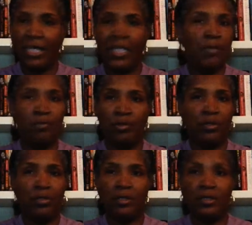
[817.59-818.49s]
any
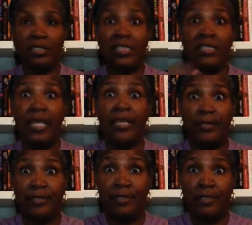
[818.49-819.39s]
book to
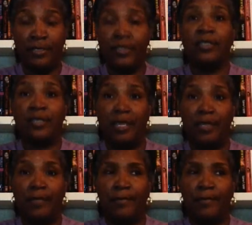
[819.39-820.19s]
date, to date.